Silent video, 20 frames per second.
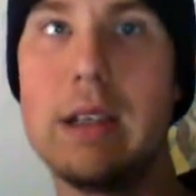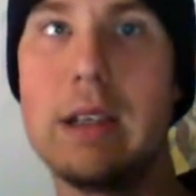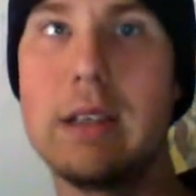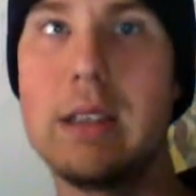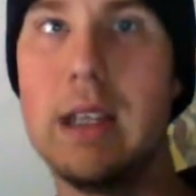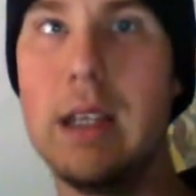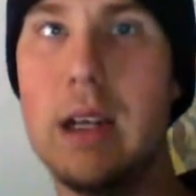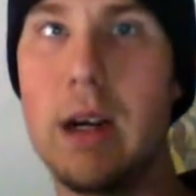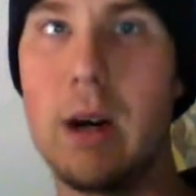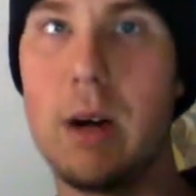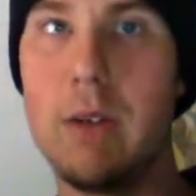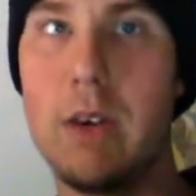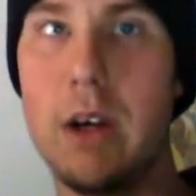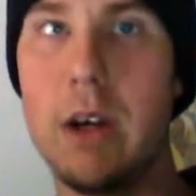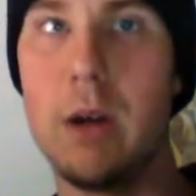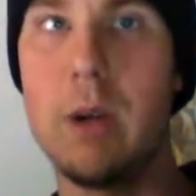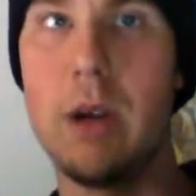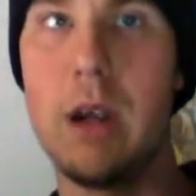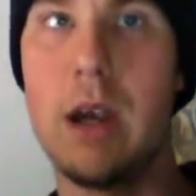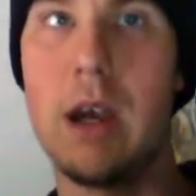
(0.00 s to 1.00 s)
seen our
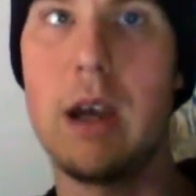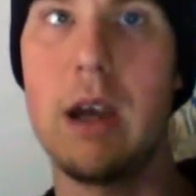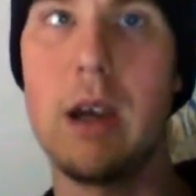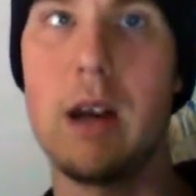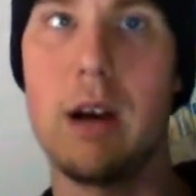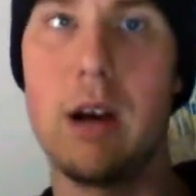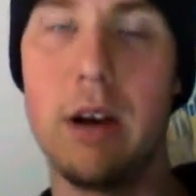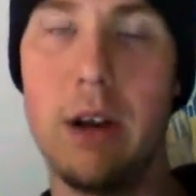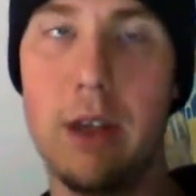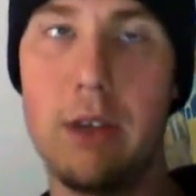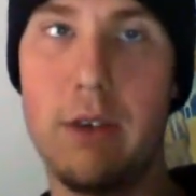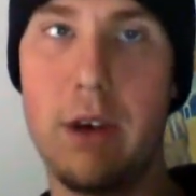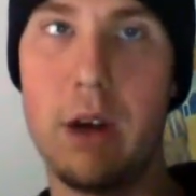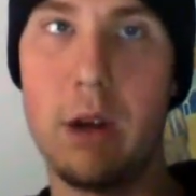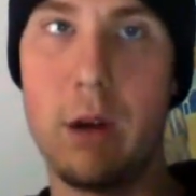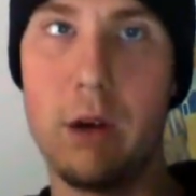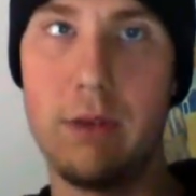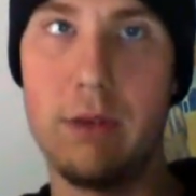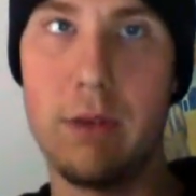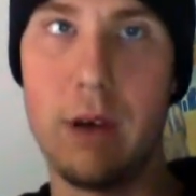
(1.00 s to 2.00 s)
video yet, or another
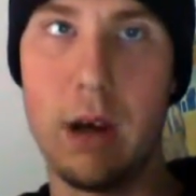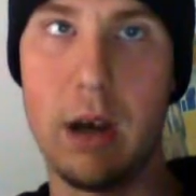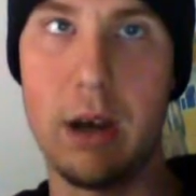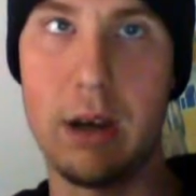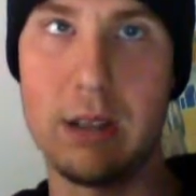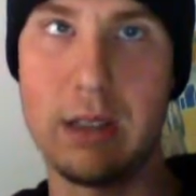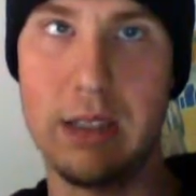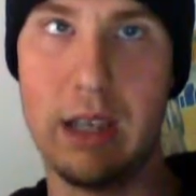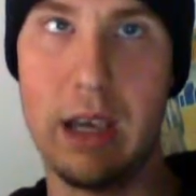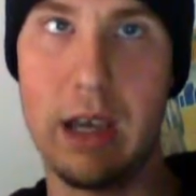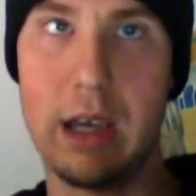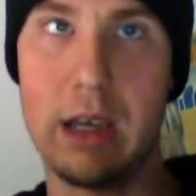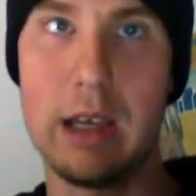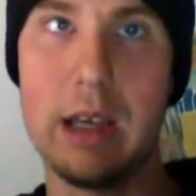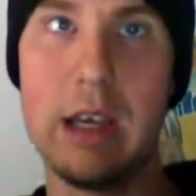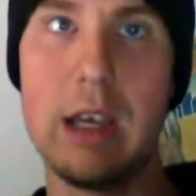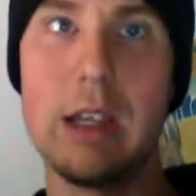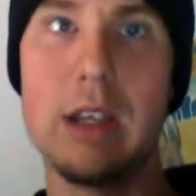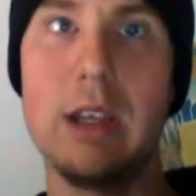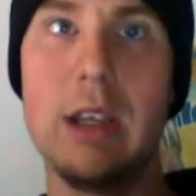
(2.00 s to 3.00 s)
video of us yet,